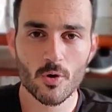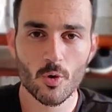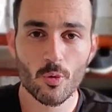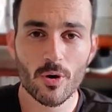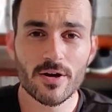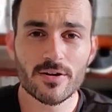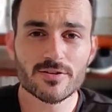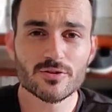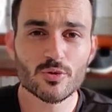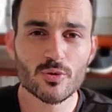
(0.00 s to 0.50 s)

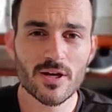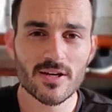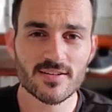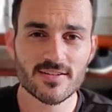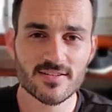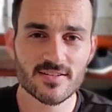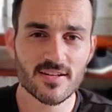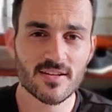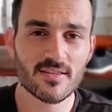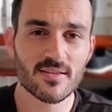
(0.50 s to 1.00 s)
where do I
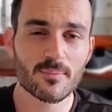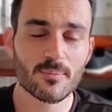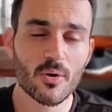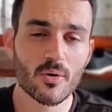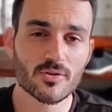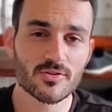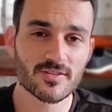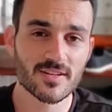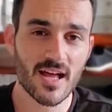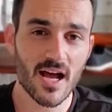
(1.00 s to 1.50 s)
see the
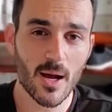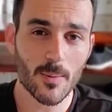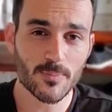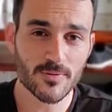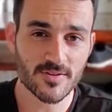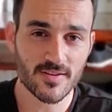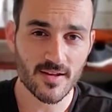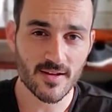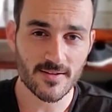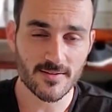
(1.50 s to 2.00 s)
most
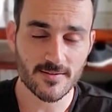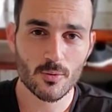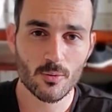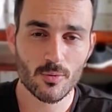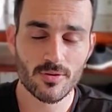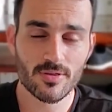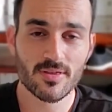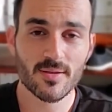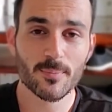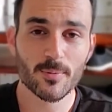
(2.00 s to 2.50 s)
upside
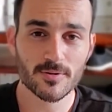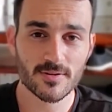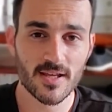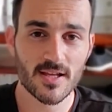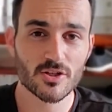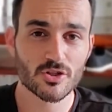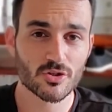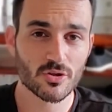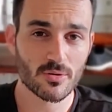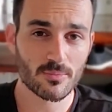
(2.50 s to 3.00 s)
with the potential